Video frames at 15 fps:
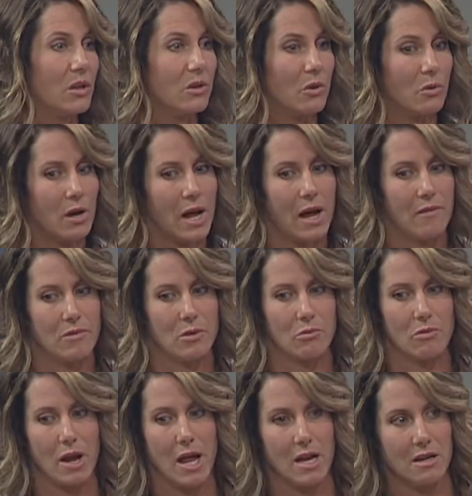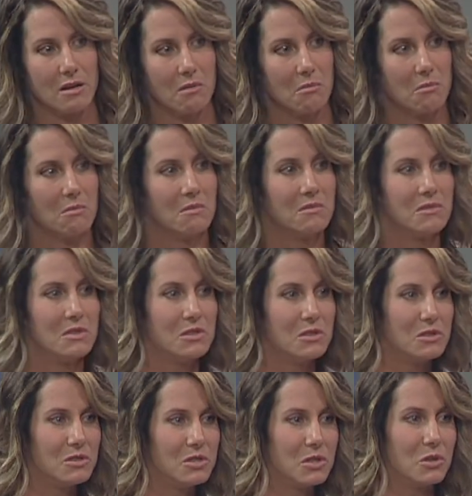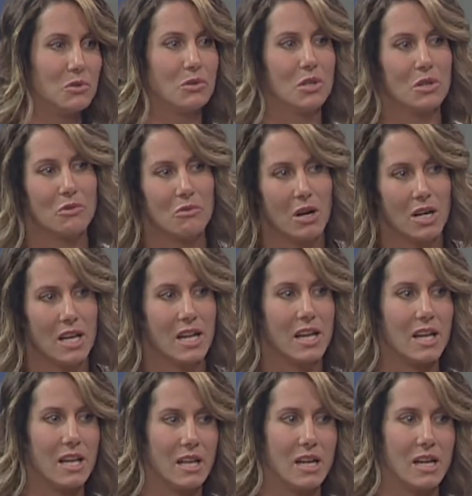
you mm-hmm. don't have the random children running right.